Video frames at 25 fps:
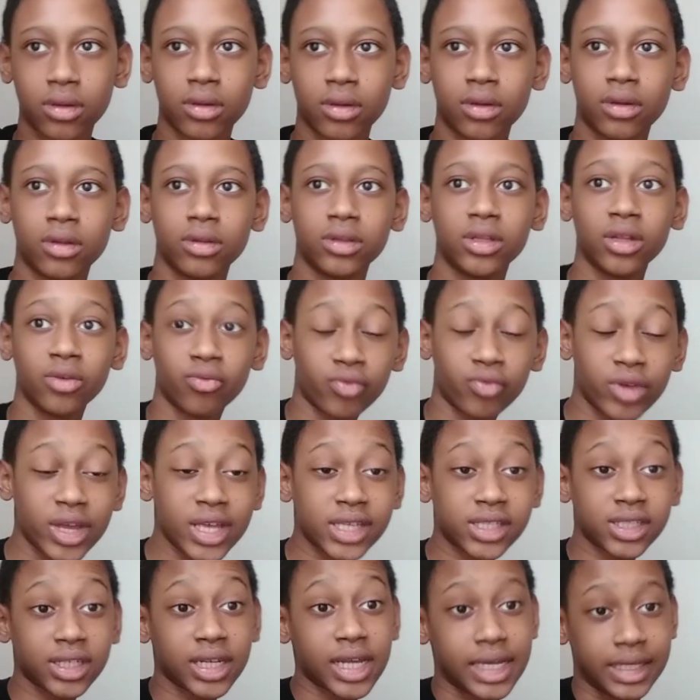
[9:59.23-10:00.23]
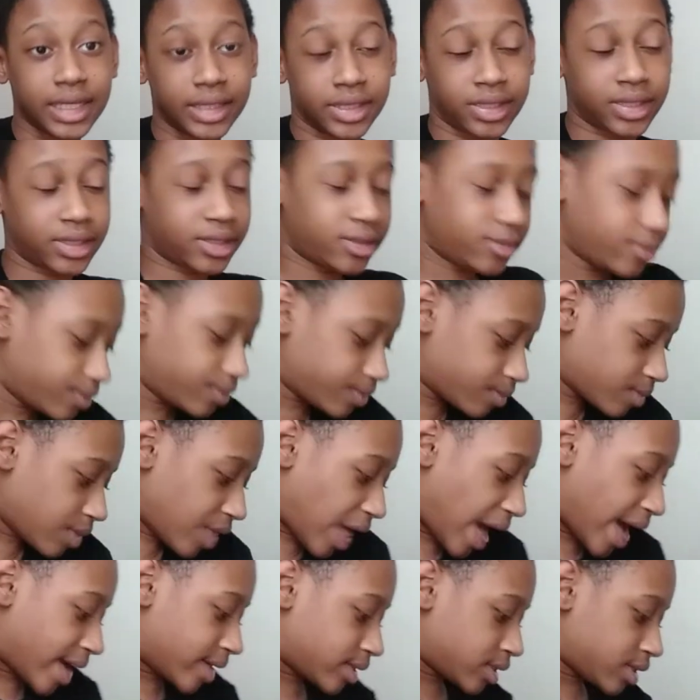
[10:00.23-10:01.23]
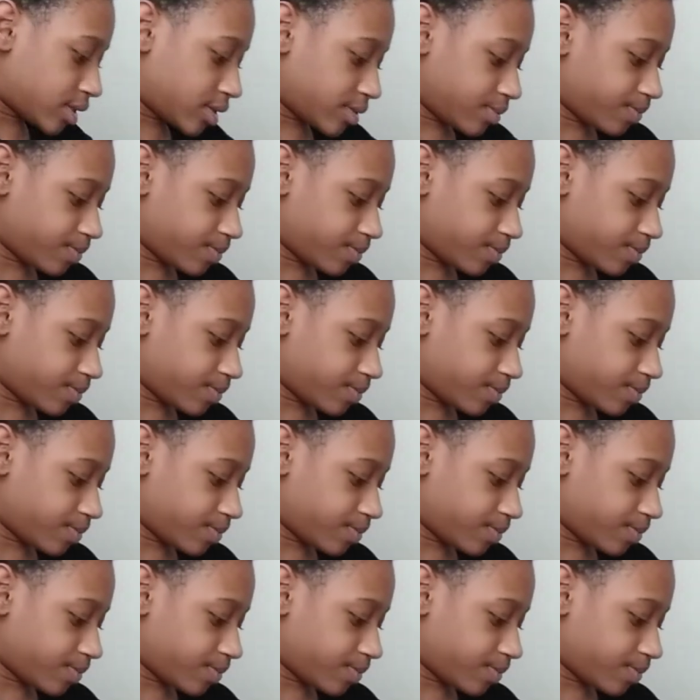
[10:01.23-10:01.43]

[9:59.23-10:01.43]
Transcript: The reason is that